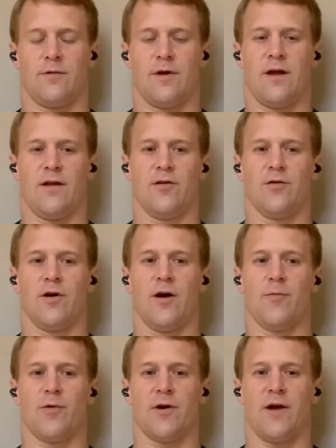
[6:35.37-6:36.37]
And your
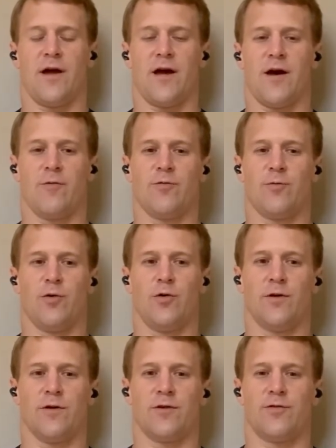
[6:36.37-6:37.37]
upper abs,
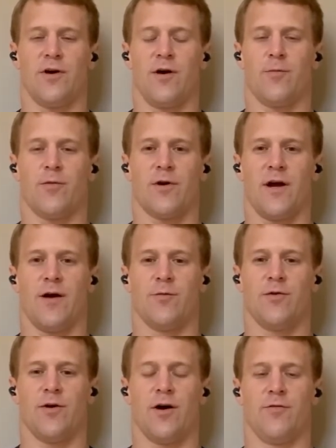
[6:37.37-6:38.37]
pulling those upper abs
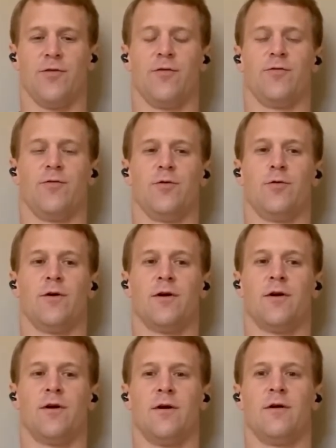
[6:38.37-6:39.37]
off of the floor.
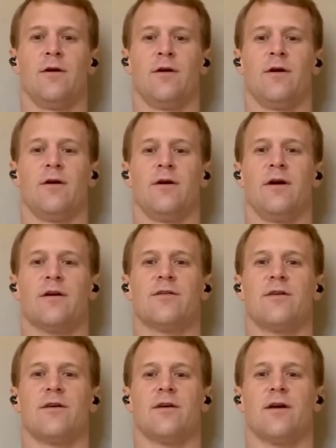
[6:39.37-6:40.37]

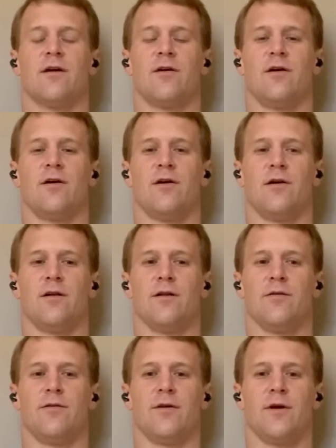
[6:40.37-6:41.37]
Exhaling out all
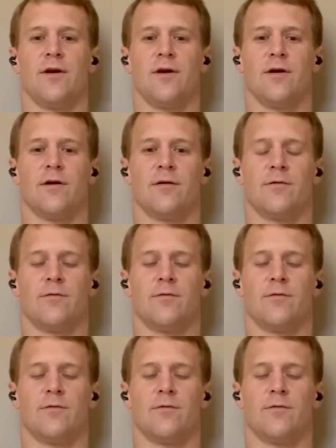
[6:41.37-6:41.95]
of the air.